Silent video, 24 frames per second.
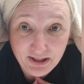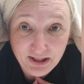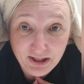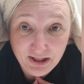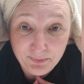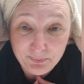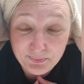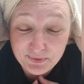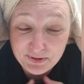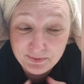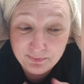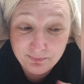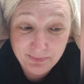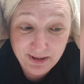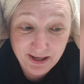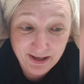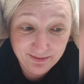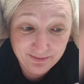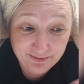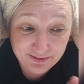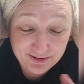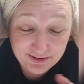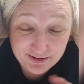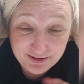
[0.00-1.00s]
helps
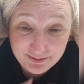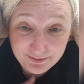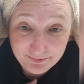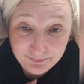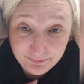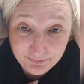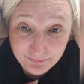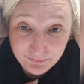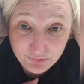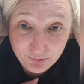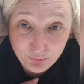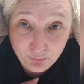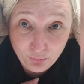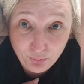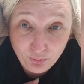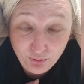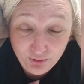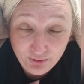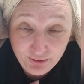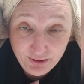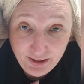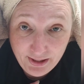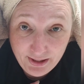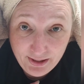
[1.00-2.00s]
balance
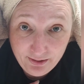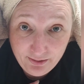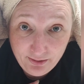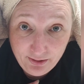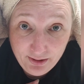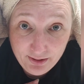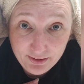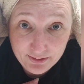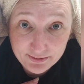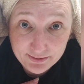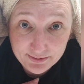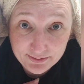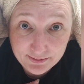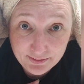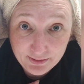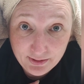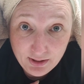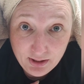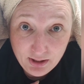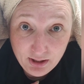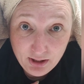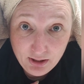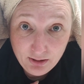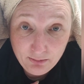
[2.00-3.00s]
oily areas,
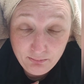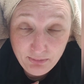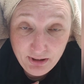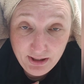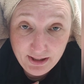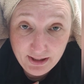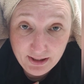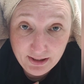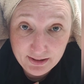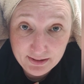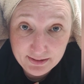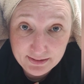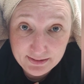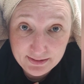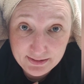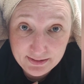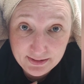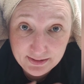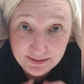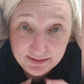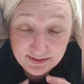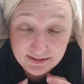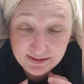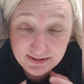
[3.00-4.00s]

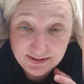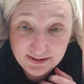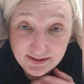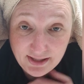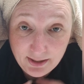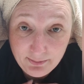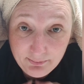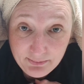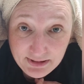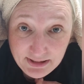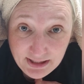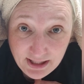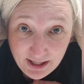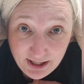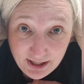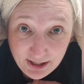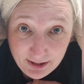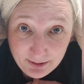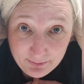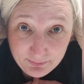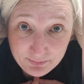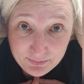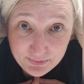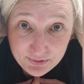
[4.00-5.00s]
because
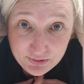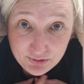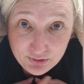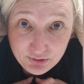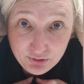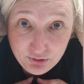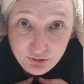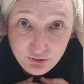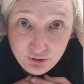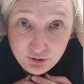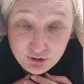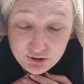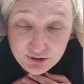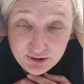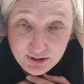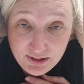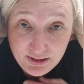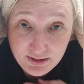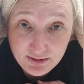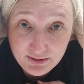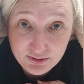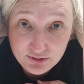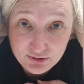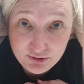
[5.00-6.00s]
sometimes your
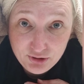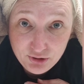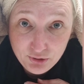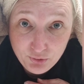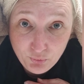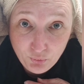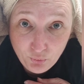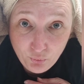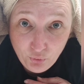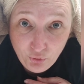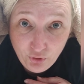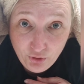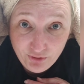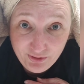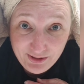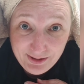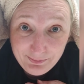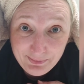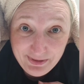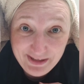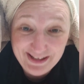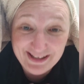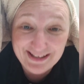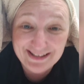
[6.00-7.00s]
skin is too
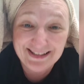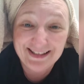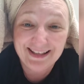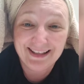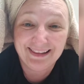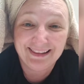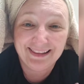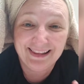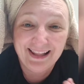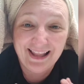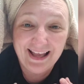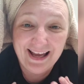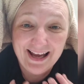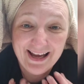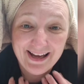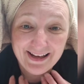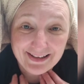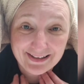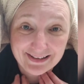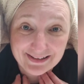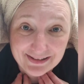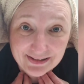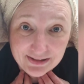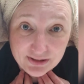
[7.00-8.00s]
oily because it
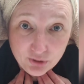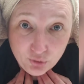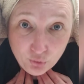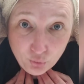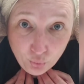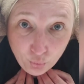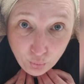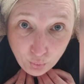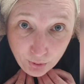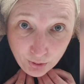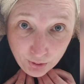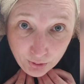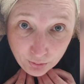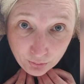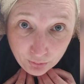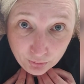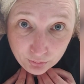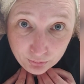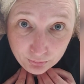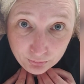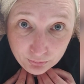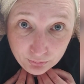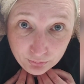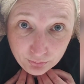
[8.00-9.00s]
lacks
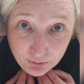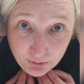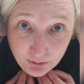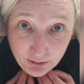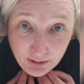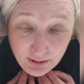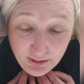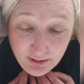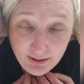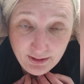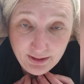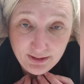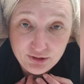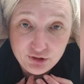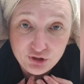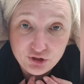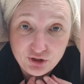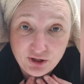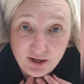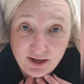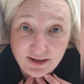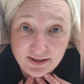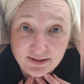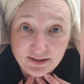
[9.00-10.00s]
oil. It's
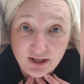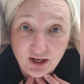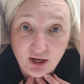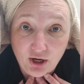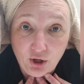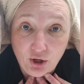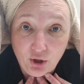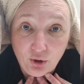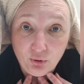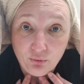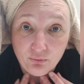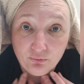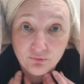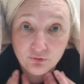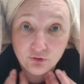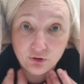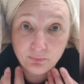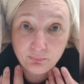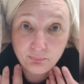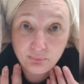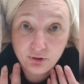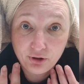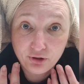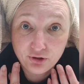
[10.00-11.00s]
trying to
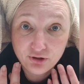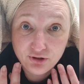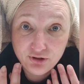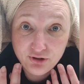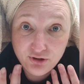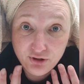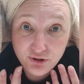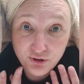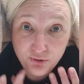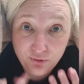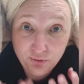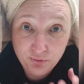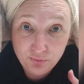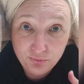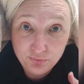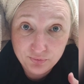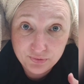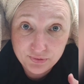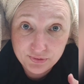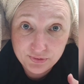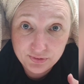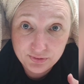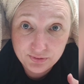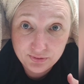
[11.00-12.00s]

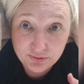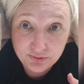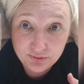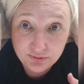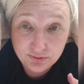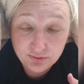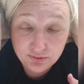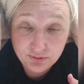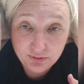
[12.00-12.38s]
overproduce,